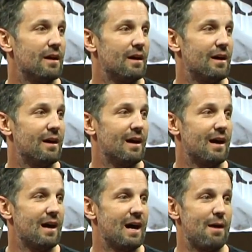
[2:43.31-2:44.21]
Technology.
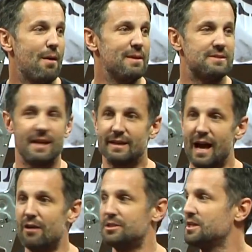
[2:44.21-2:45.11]
I mean,
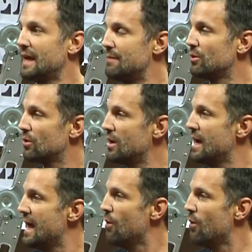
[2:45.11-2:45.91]
technology came across.